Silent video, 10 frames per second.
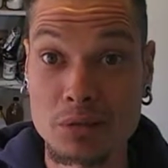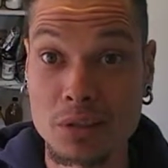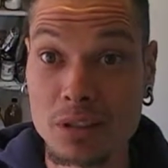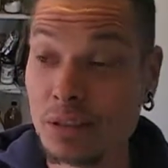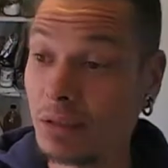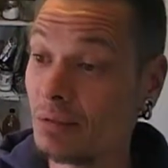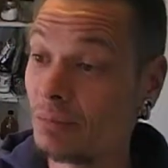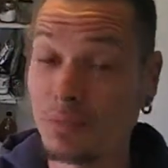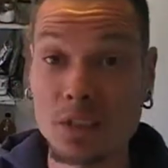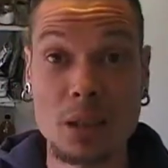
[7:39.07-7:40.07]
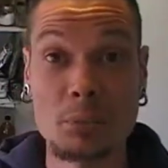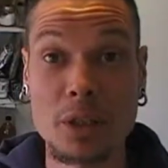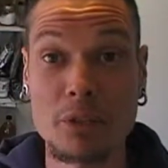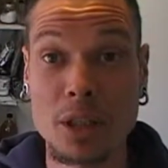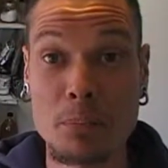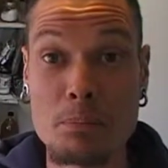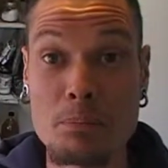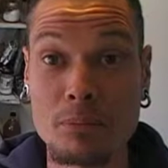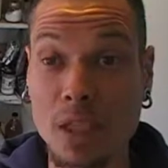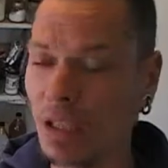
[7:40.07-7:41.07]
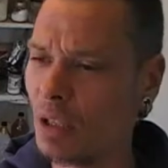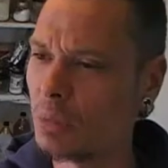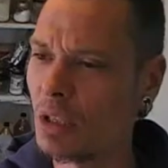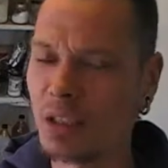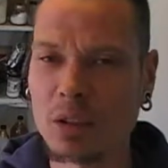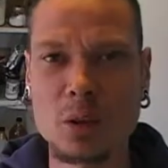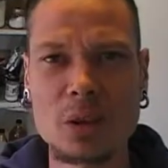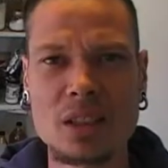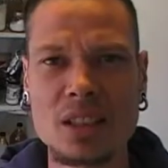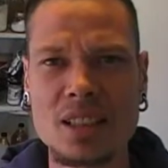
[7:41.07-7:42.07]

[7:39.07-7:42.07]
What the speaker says: you know, a bit of a, what do they call it?